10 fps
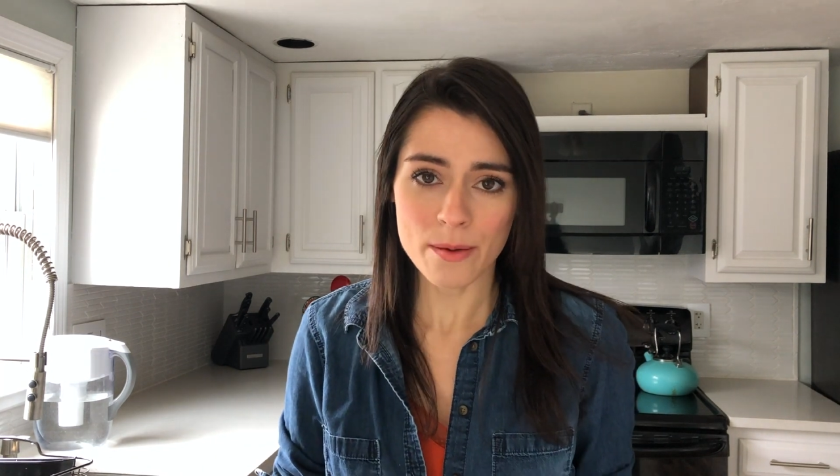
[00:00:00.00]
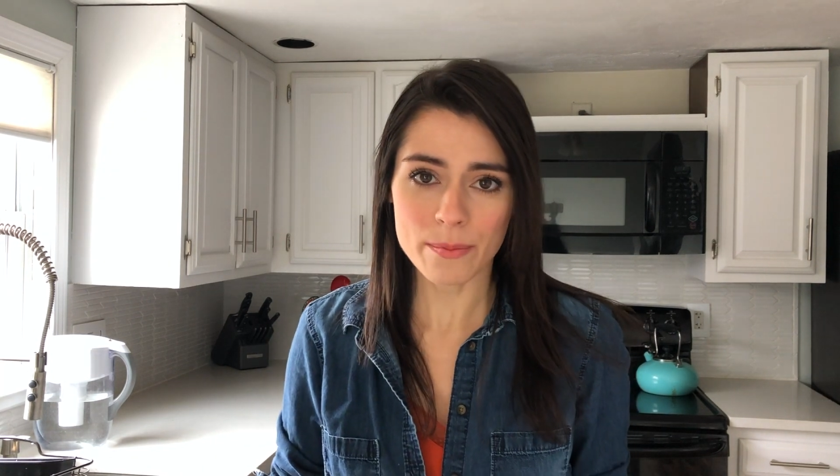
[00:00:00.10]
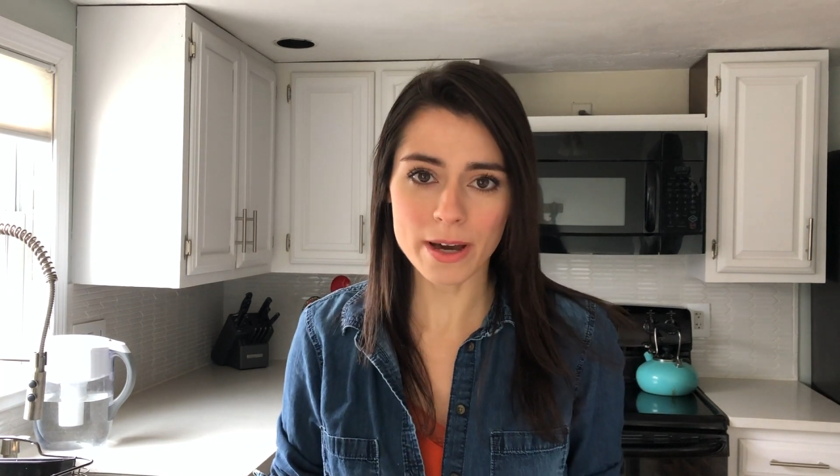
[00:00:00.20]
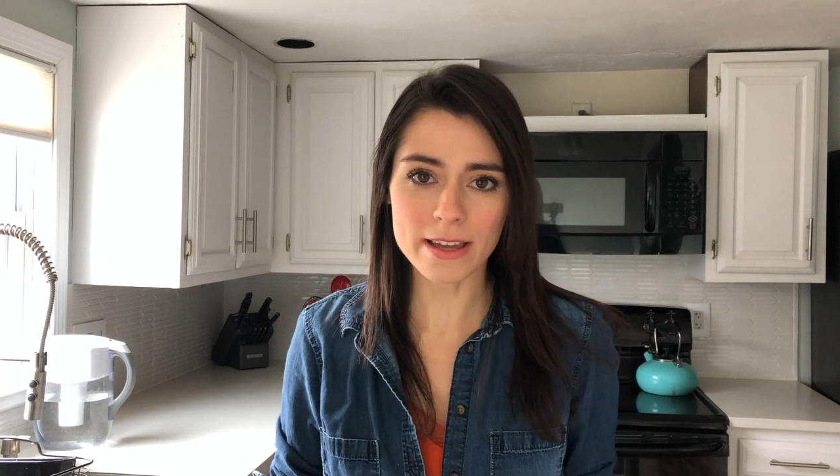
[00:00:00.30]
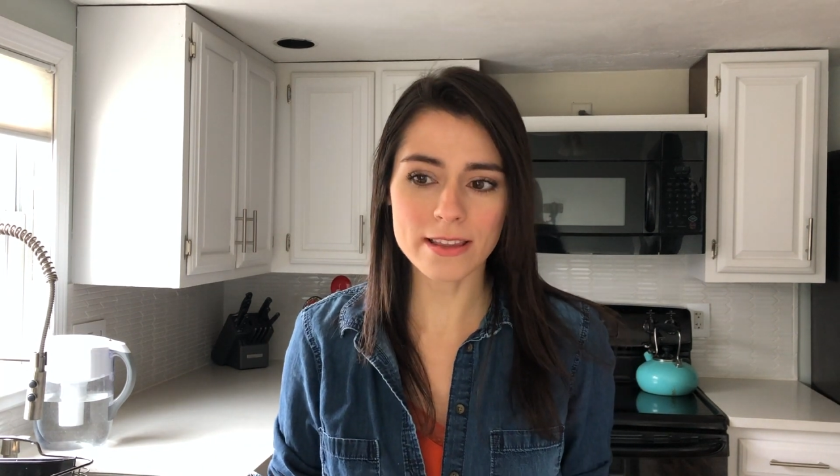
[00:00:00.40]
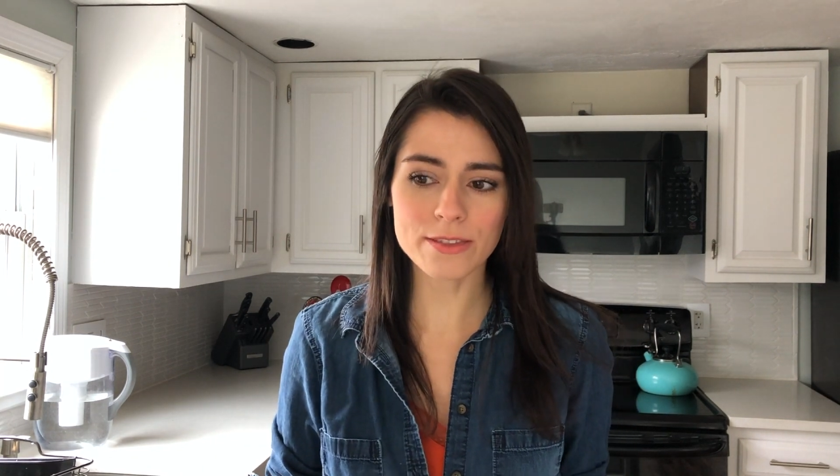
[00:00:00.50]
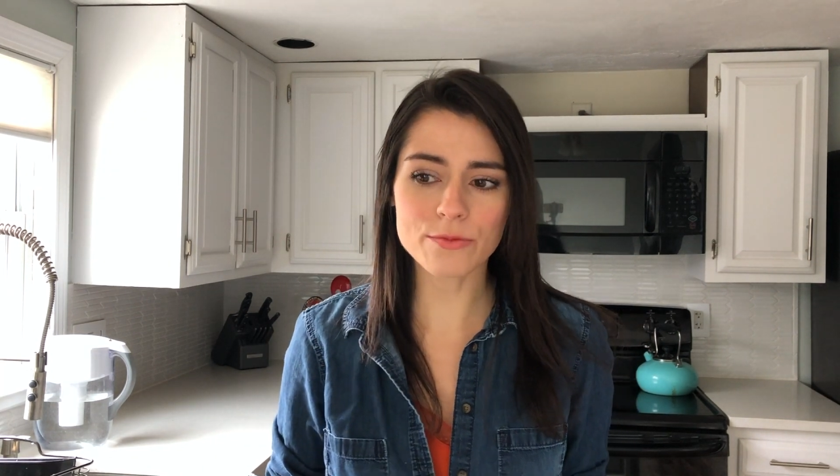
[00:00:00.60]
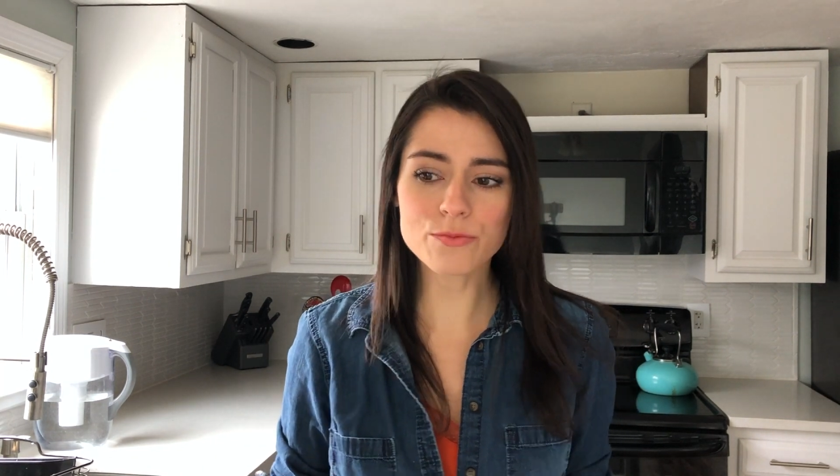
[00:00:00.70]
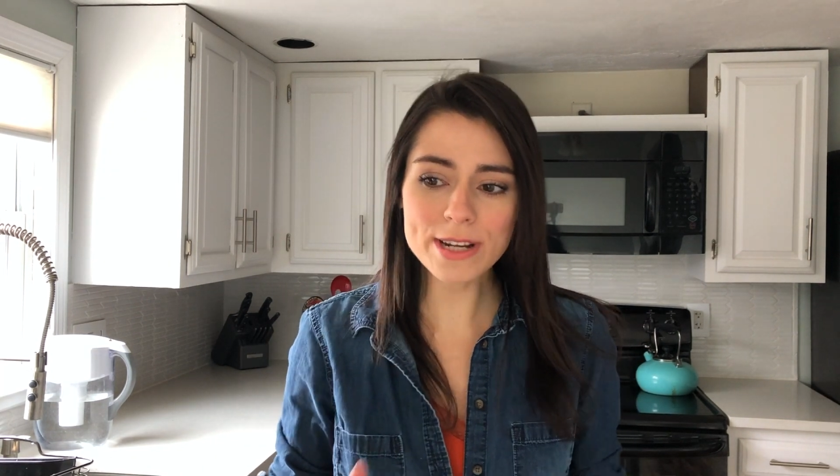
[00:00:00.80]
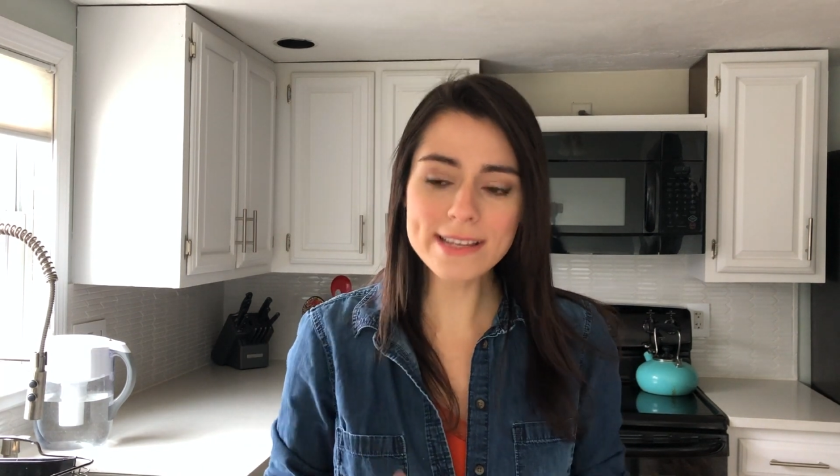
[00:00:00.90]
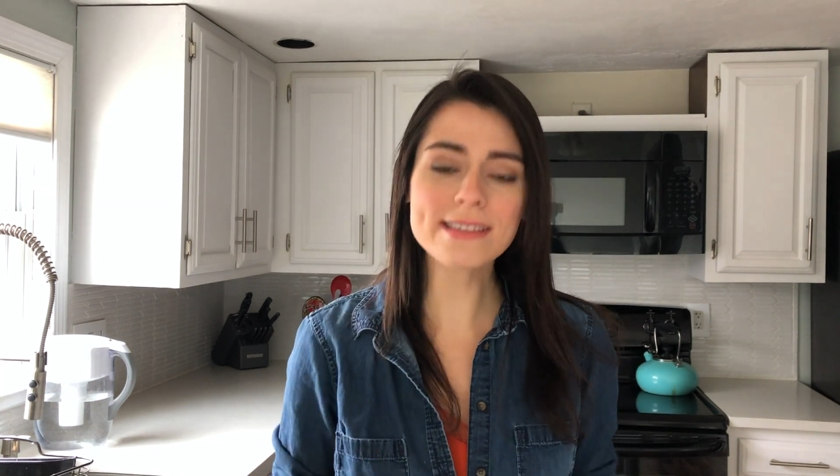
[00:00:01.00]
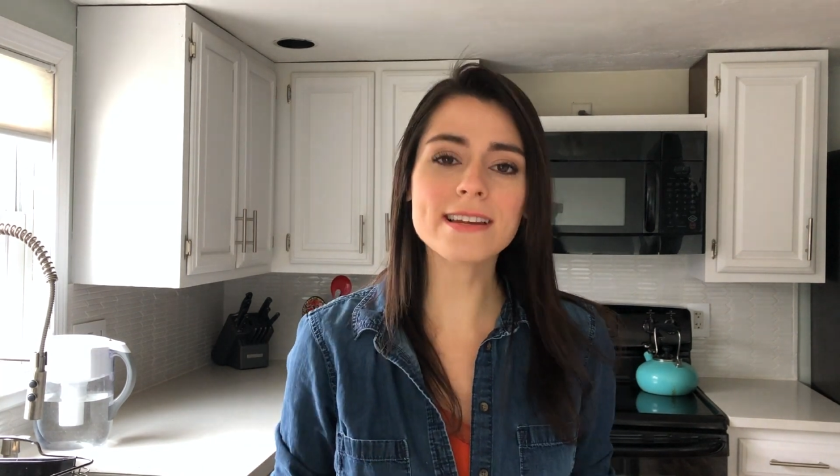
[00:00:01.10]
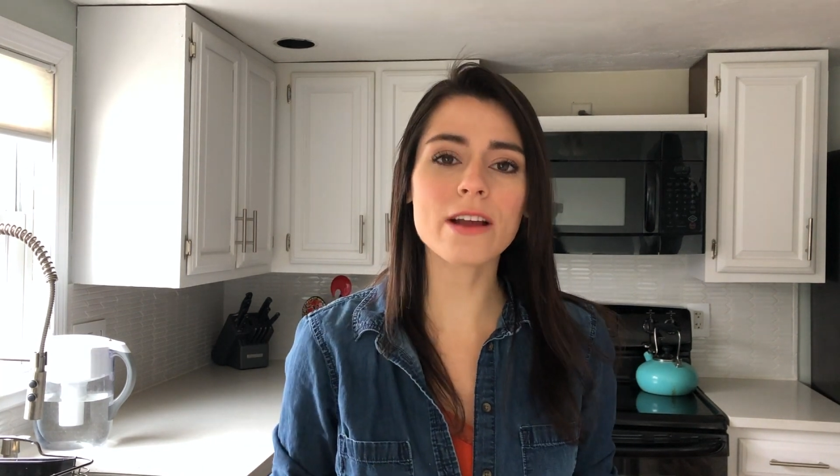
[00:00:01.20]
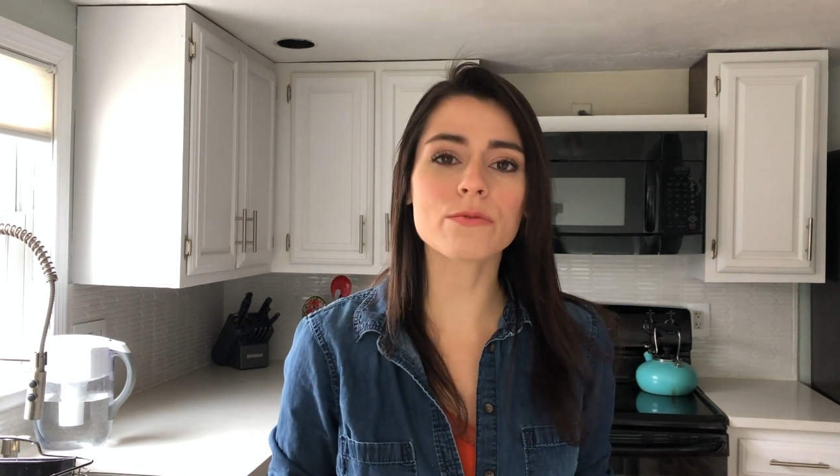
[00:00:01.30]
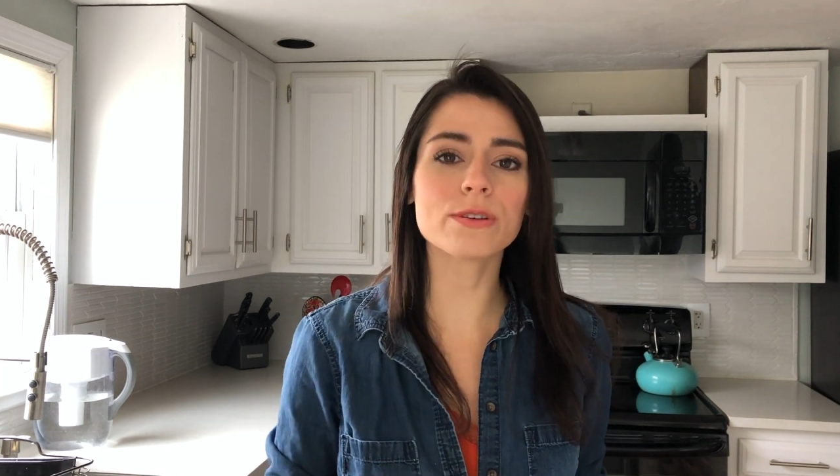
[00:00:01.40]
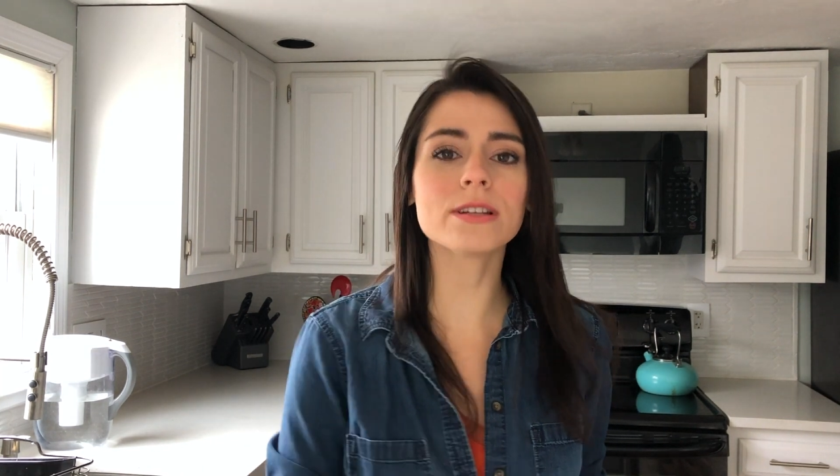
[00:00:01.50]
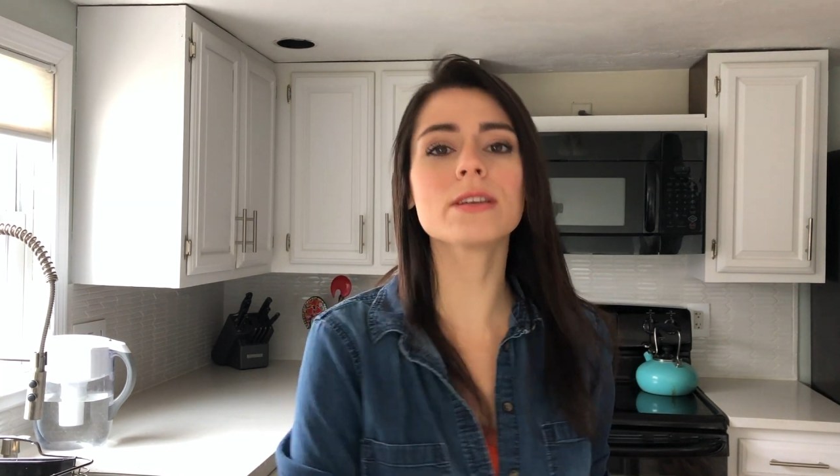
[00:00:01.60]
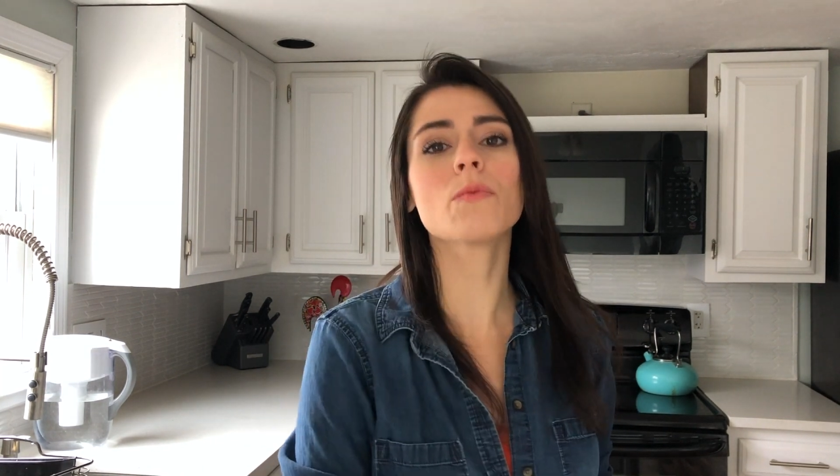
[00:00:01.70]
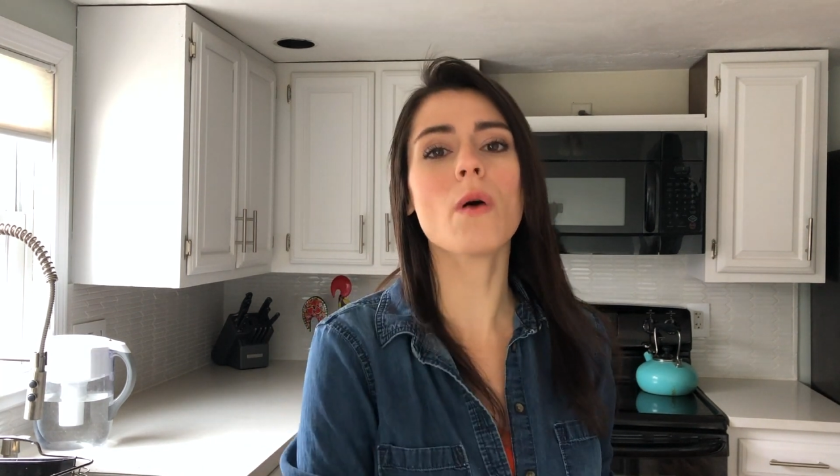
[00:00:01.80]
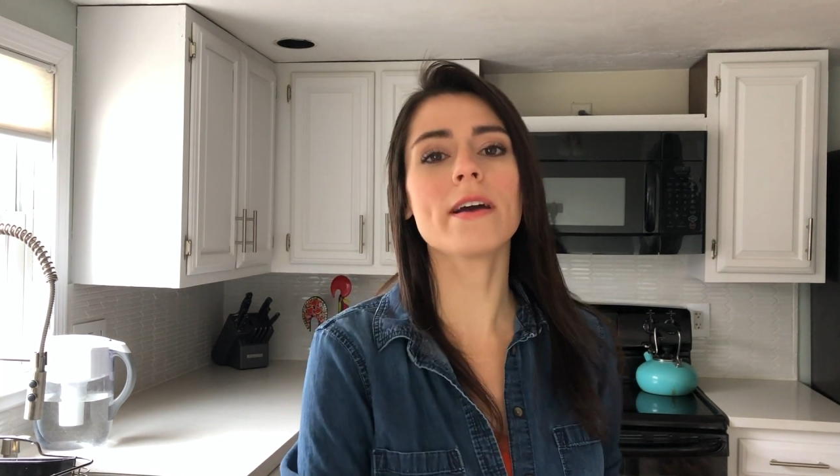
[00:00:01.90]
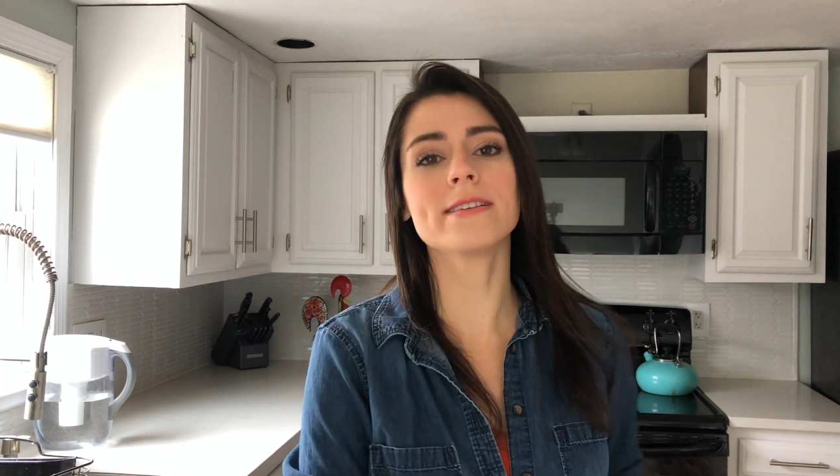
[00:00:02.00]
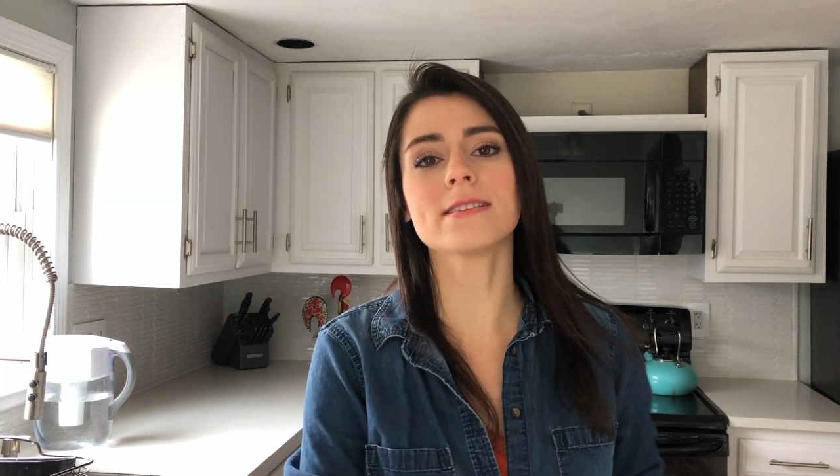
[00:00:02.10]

But the reason I really wanted